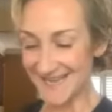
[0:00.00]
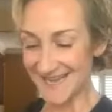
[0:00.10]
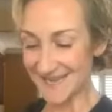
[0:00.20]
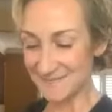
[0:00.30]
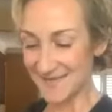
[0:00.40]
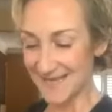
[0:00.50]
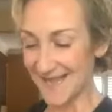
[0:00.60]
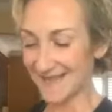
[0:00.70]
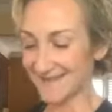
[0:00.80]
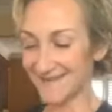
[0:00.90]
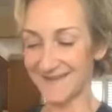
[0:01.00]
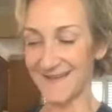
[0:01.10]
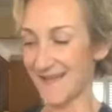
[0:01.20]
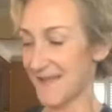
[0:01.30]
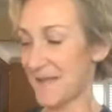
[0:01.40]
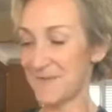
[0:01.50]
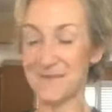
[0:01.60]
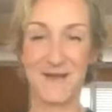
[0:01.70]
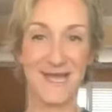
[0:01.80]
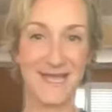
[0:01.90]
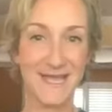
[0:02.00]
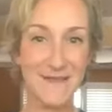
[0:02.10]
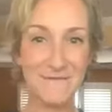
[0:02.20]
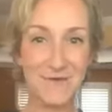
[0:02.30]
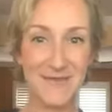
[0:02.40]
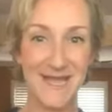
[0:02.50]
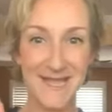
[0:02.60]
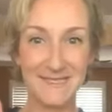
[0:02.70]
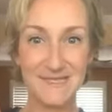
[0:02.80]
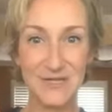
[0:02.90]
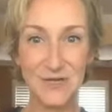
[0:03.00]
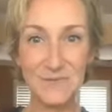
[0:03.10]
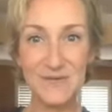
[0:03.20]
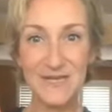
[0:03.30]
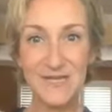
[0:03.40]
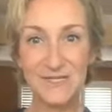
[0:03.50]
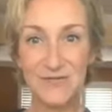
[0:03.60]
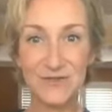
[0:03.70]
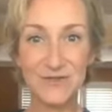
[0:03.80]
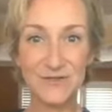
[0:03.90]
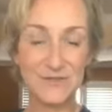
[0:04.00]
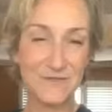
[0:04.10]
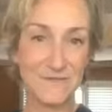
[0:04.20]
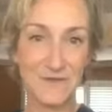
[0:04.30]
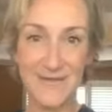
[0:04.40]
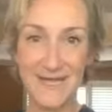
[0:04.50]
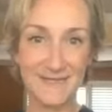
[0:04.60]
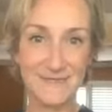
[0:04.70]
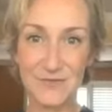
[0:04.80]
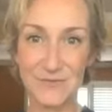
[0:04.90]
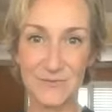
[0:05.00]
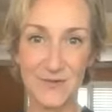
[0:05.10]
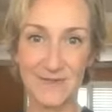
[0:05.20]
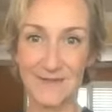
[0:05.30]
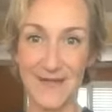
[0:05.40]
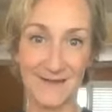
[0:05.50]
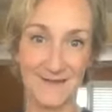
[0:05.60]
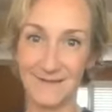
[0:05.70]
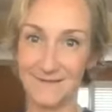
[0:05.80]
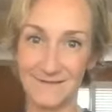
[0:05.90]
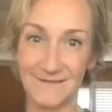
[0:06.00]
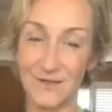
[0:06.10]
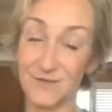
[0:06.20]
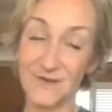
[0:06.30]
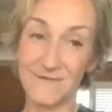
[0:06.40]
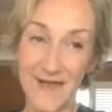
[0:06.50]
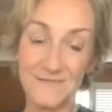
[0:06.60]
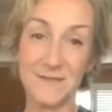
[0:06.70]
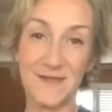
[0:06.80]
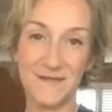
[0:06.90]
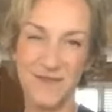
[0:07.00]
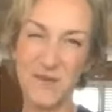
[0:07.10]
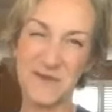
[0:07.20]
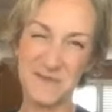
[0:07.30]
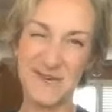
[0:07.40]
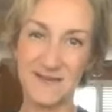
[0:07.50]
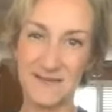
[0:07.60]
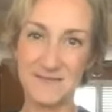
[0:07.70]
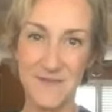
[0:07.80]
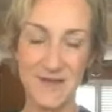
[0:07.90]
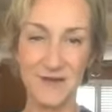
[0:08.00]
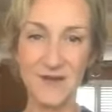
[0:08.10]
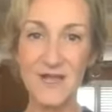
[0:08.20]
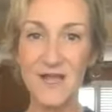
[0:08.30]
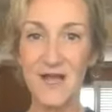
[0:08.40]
Again, I made my foaming hand soap, so you can do the foaming hand soap with any, you don't even have to make it foaming, but it's better.